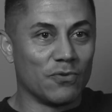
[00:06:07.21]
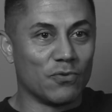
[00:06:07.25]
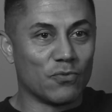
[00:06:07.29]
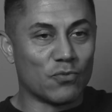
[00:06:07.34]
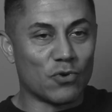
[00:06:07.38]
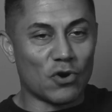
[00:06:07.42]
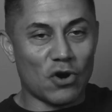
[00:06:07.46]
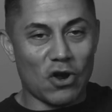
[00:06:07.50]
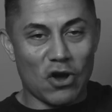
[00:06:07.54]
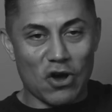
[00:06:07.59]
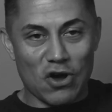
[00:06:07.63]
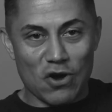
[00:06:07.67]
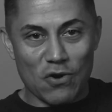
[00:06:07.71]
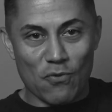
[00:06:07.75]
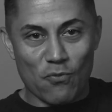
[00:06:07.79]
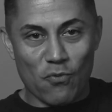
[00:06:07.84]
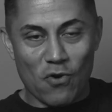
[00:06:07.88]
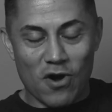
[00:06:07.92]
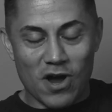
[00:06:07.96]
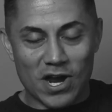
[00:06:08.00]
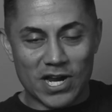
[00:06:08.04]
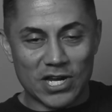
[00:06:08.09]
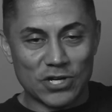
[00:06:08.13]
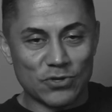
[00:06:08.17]
We're
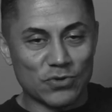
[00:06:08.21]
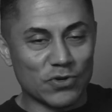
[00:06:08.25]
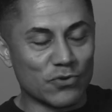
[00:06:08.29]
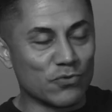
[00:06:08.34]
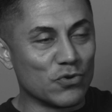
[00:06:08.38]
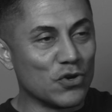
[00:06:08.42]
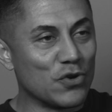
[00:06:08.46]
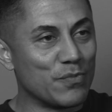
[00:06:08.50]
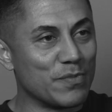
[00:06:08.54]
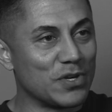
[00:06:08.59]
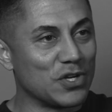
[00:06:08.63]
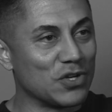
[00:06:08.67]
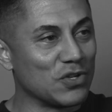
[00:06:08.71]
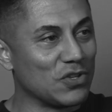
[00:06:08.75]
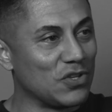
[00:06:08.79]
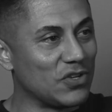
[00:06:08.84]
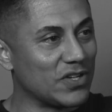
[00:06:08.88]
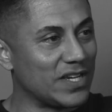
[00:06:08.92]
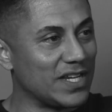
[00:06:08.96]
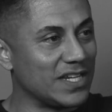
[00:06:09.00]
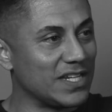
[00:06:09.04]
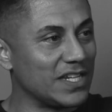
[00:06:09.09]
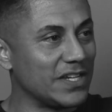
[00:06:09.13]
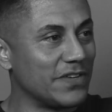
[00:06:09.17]
walking into a room and you're
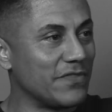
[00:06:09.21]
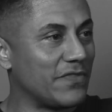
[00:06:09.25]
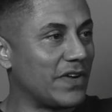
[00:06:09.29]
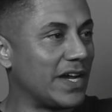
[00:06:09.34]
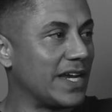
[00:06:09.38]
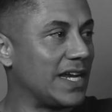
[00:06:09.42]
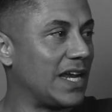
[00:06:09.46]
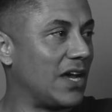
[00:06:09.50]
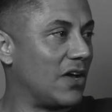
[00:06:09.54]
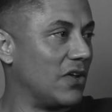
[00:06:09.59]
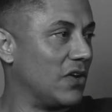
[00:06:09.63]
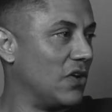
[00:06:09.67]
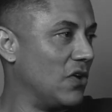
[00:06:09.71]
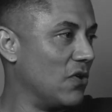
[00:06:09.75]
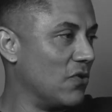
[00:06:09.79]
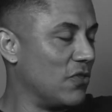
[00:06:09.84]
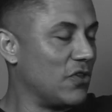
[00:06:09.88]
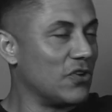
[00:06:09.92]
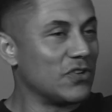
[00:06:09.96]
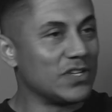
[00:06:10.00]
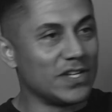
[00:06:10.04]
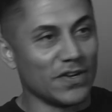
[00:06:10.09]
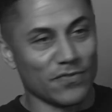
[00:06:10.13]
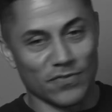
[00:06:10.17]
looking to divide out, oh,
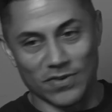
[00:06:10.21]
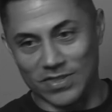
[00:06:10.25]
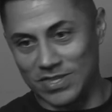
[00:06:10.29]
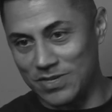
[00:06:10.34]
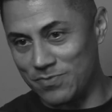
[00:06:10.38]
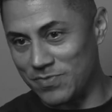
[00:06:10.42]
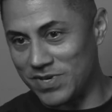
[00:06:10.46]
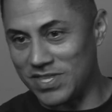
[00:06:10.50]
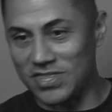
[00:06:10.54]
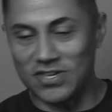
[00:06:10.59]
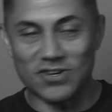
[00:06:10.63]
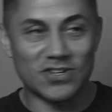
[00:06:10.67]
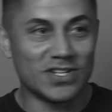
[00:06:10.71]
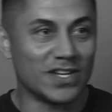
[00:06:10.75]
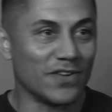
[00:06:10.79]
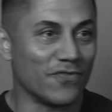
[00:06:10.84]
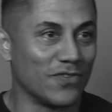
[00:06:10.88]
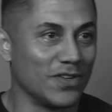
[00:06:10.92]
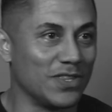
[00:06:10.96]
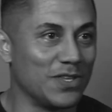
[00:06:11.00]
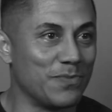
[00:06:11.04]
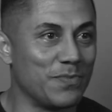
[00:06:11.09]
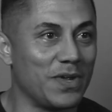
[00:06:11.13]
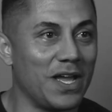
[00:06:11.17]
they're different than me. They're
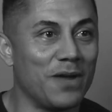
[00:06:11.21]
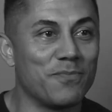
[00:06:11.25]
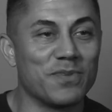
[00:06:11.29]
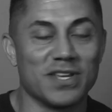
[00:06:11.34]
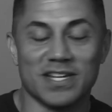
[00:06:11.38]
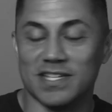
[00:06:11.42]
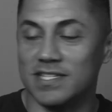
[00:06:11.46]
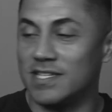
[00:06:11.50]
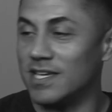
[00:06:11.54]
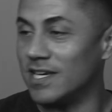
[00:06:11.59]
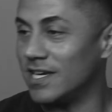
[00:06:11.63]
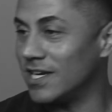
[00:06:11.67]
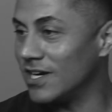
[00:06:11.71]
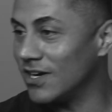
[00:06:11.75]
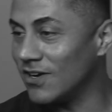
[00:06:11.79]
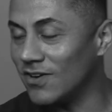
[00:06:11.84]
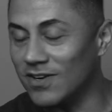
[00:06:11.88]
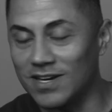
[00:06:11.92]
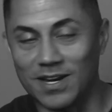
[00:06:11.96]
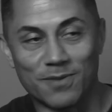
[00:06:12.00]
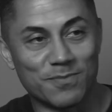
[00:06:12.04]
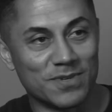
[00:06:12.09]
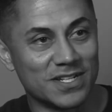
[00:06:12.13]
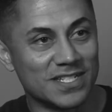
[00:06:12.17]
different than me. I'm going to sit here
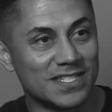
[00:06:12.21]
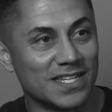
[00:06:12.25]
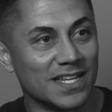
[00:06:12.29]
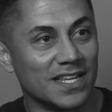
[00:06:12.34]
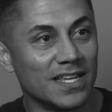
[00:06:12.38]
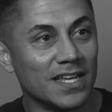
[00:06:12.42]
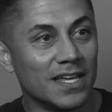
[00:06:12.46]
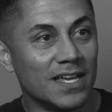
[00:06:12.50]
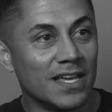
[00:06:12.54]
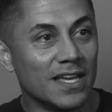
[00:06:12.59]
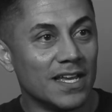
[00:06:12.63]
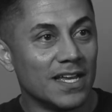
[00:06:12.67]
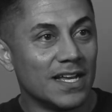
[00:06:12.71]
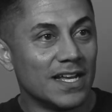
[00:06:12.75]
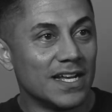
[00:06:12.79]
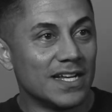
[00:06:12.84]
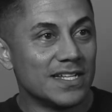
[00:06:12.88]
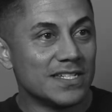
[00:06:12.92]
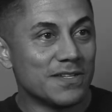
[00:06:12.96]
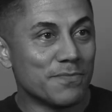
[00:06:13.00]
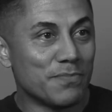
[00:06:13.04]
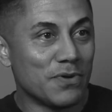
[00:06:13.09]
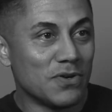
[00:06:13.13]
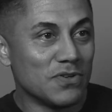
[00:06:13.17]
and I'm going to sit,
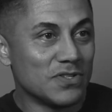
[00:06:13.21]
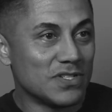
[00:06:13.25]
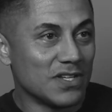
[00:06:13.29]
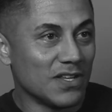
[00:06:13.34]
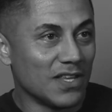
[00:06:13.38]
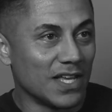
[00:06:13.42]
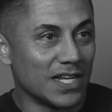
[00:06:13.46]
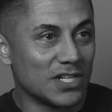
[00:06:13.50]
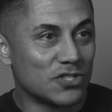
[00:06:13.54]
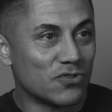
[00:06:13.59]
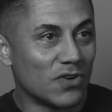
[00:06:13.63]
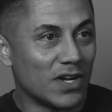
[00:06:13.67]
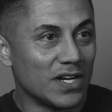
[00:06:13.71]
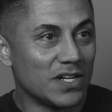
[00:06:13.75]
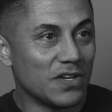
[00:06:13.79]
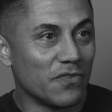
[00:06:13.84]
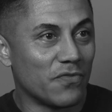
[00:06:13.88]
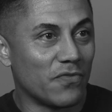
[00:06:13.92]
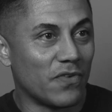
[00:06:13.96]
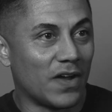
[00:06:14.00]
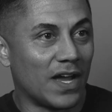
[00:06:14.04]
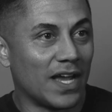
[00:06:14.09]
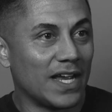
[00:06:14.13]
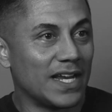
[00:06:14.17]
as opposed to like trying to
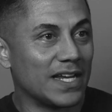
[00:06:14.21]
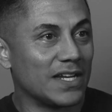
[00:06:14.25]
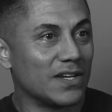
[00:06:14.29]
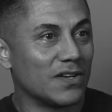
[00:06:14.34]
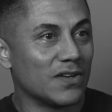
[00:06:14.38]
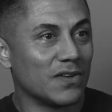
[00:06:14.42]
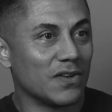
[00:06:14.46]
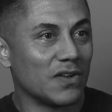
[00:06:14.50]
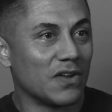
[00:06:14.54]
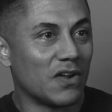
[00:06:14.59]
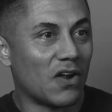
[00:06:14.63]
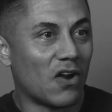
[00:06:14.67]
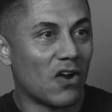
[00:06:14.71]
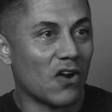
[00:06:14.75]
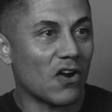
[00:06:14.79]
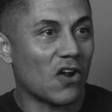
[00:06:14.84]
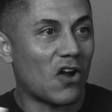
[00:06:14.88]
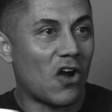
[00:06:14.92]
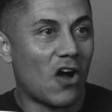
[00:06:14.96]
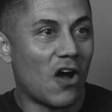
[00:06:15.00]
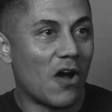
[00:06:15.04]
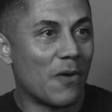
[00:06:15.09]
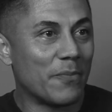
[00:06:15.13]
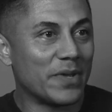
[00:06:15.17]
find our
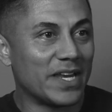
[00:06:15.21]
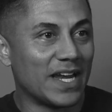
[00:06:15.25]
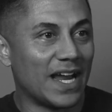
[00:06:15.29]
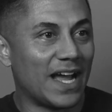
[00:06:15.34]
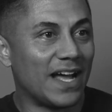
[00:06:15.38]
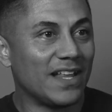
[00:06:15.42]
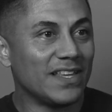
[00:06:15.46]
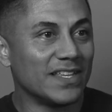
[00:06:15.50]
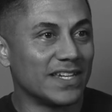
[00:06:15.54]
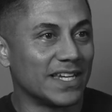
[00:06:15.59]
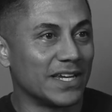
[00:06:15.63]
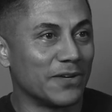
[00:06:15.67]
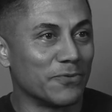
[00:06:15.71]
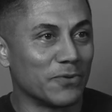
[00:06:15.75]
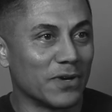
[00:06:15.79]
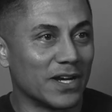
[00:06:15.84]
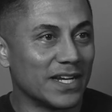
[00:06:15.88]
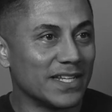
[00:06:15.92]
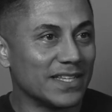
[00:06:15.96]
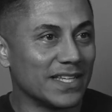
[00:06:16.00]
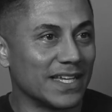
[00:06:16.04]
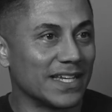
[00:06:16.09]
commonality, right?